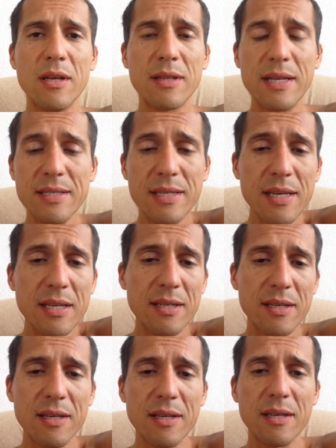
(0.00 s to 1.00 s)
That's it.
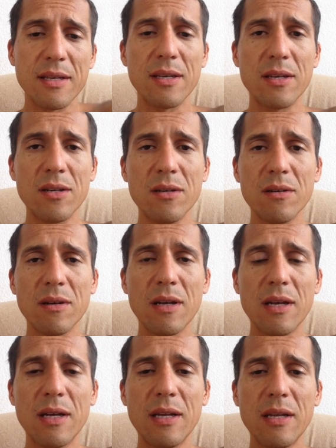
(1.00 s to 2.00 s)

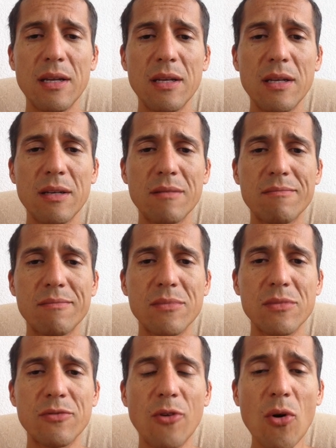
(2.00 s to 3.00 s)
And
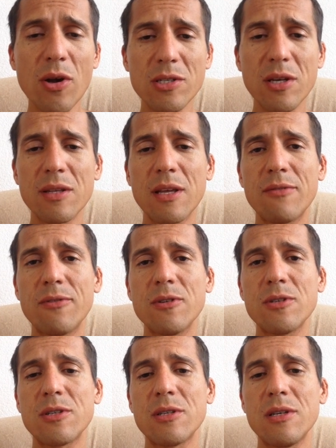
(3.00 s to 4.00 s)
focus on that
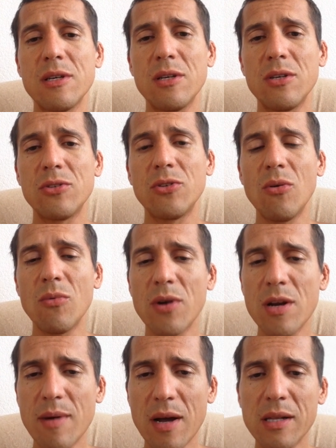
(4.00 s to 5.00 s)
first. Don't
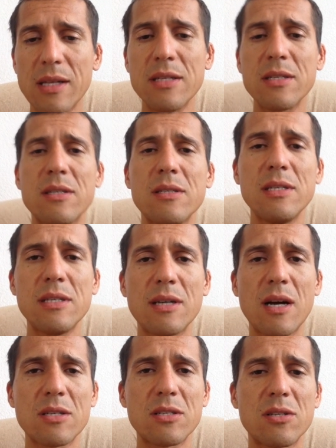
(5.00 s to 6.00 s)
worry about cleanses and
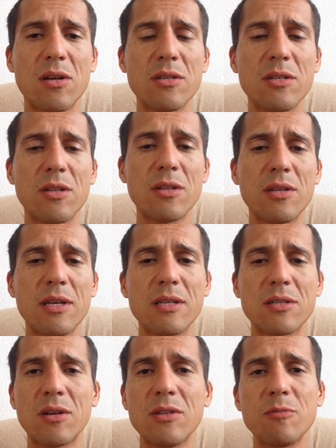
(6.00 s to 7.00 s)
detoxes and all these other
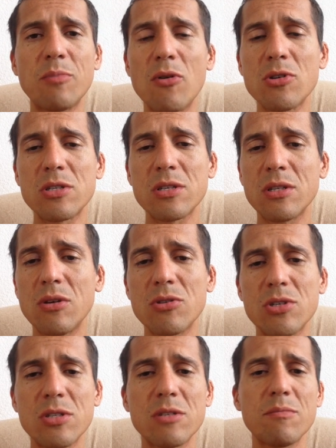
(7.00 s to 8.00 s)
things and all these potions and
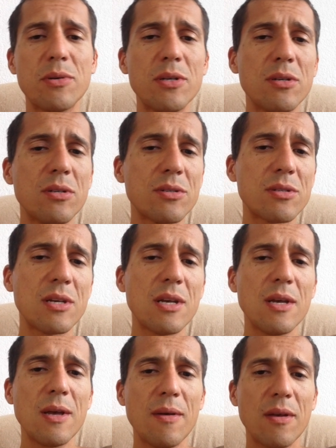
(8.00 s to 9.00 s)
lotions and pills.
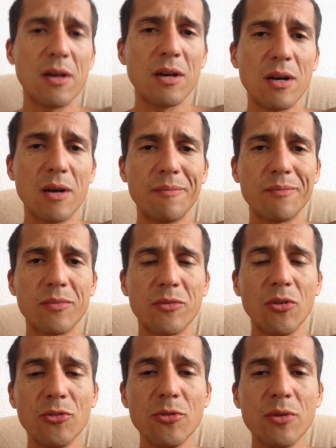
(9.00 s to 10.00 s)

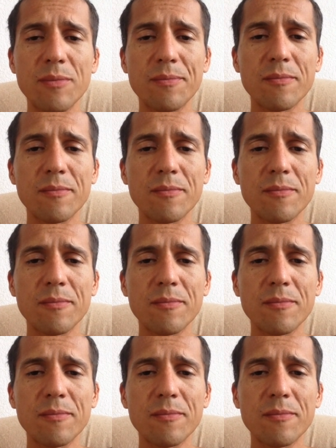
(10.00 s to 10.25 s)
Don't do it.